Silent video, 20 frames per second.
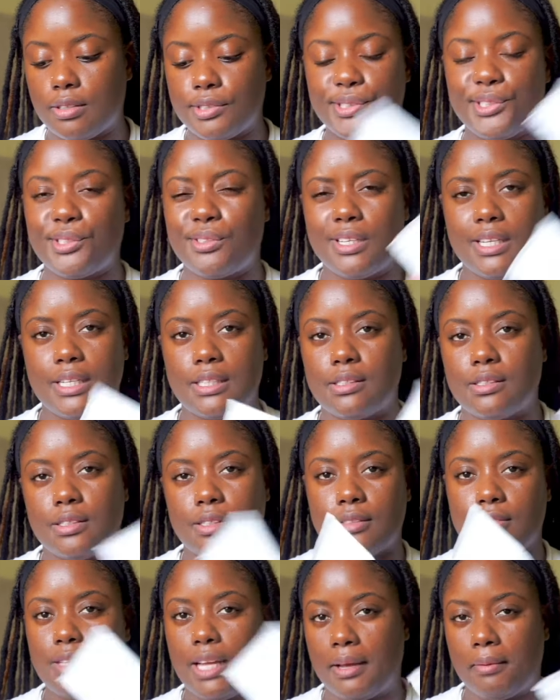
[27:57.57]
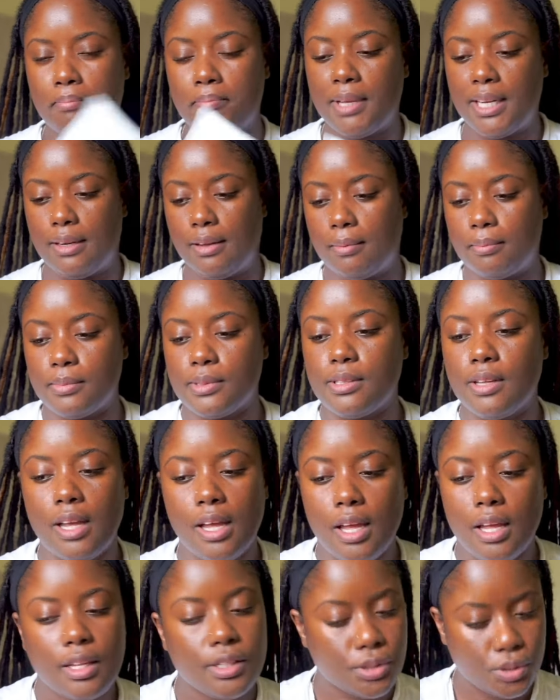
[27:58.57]
So it's like medium.
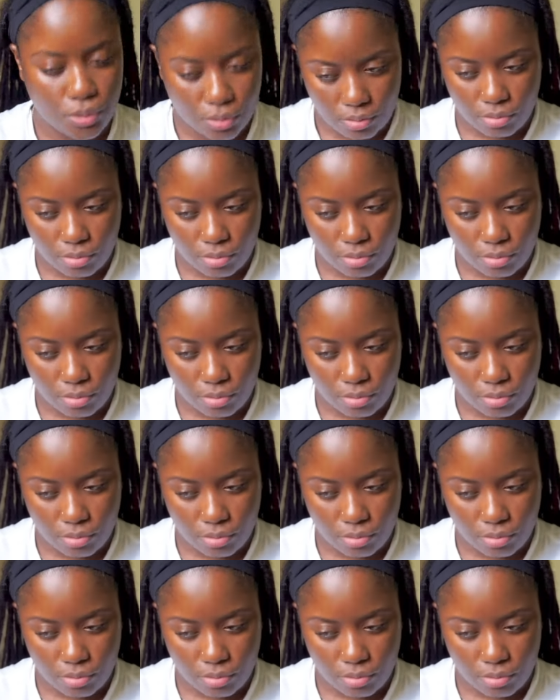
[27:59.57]
It's